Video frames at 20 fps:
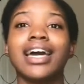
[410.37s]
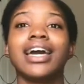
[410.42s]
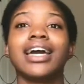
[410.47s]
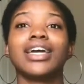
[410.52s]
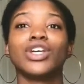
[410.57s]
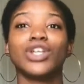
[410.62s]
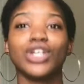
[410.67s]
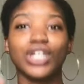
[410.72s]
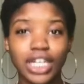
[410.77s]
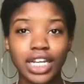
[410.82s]

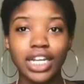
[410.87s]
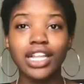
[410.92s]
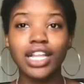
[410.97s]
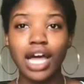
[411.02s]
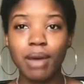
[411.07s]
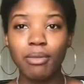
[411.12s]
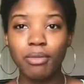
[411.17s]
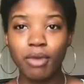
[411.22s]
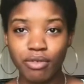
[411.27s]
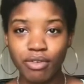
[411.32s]
You need a
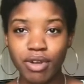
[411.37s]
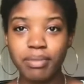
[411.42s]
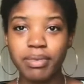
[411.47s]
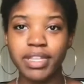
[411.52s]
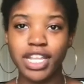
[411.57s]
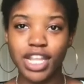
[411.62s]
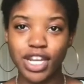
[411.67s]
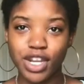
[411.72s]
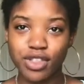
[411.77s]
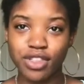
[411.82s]
lot more ribbing
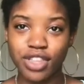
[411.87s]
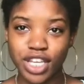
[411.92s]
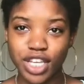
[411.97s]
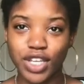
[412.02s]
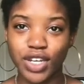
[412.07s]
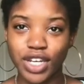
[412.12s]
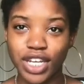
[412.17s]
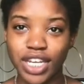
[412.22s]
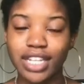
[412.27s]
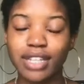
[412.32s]
than you think you
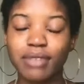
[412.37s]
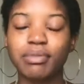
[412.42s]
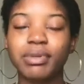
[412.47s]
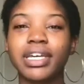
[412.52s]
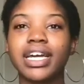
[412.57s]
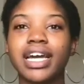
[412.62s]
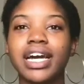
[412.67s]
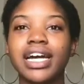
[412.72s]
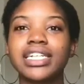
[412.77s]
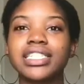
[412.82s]
need,
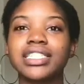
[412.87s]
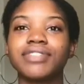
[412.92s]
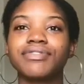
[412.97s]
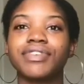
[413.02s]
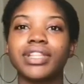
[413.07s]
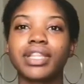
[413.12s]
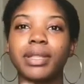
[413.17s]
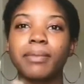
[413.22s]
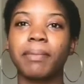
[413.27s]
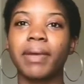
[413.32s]
because for
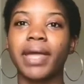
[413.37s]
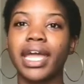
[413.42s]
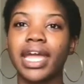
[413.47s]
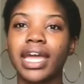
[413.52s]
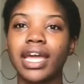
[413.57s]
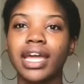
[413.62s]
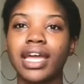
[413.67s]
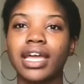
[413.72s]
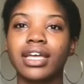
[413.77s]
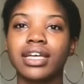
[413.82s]
the pink
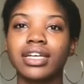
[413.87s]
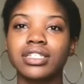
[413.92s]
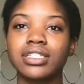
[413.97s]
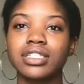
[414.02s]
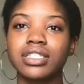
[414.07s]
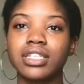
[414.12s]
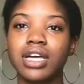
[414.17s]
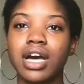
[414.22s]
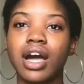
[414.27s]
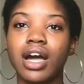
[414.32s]

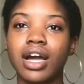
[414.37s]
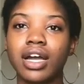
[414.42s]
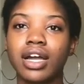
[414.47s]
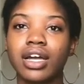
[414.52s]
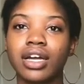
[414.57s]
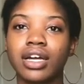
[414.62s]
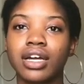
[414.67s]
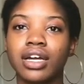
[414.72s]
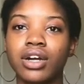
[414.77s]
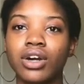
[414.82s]
sock,
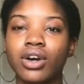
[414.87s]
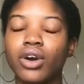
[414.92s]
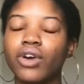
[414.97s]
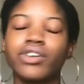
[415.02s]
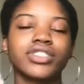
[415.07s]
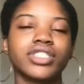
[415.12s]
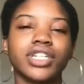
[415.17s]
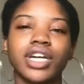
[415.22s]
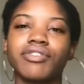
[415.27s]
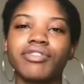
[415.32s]
or
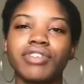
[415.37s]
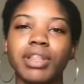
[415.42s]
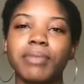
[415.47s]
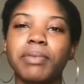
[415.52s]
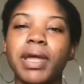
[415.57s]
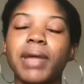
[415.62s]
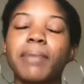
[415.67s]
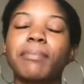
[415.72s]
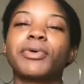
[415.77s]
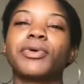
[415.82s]
sorry, for the
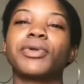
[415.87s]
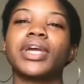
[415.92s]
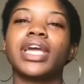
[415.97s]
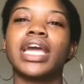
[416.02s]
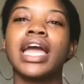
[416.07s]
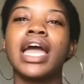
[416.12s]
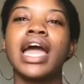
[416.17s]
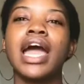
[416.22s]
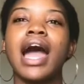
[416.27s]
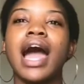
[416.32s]
pink booty,
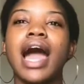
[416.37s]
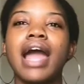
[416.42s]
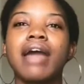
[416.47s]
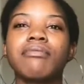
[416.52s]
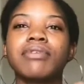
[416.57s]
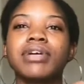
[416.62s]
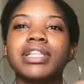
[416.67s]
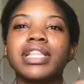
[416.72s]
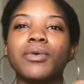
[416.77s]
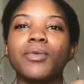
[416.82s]
I
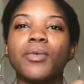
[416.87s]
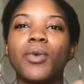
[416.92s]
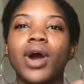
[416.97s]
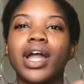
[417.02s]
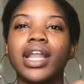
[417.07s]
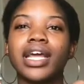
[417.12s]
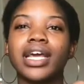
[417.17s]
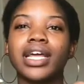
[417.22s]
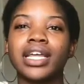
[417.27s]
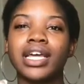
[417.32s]
really
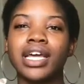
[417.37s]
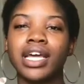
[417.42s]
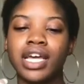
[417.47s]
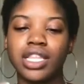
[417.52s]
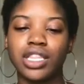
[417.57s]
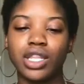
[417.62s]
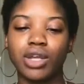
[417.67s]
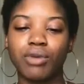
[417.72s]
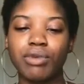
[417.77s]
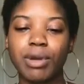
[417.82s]
wanted
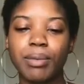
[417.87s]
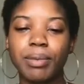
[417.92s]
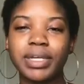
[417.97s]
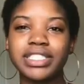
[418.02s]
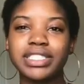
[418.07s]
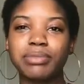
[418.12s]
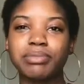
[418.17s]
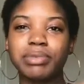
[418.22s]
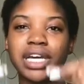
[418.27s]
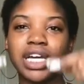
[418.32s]
the ribbing to
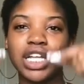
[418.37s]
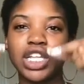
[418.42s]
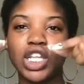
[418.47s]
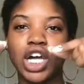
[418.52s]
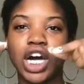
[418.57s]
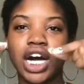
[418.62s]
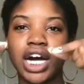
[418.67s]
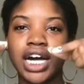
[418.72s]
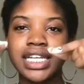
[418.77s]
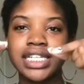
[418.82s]
be a
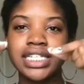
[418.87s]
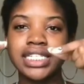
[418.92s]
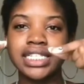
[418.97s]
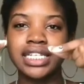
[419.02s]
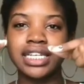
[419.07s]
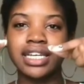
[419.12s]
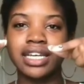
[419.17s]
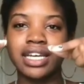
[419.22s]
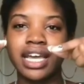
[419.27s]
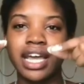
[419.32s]
lot
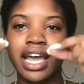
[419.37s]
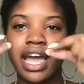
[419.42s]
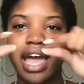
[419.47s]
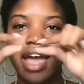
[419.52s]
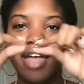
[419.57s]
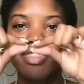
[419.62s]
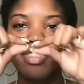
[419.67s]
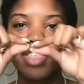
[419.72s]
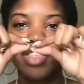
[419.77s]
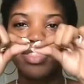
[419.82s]

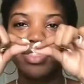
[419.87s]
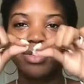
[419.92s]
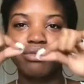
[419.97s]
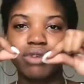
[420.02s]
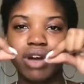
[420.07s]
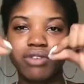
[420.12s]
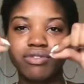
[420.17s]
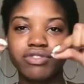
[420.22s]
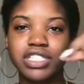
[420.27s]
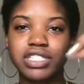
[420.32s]
and then the
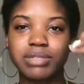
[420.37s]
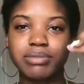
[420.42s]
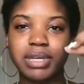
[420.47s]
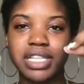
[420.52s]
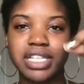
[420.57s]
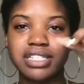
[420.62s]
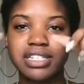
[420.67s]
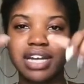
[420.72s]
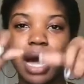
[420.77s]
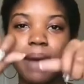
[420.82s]
ruffles to be at the
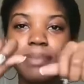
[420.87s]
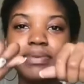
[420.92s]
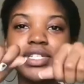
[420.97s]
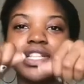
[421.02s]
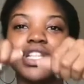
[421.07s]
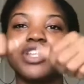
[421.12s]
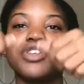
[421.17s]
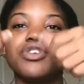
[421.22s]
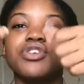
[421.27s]
top, so then you can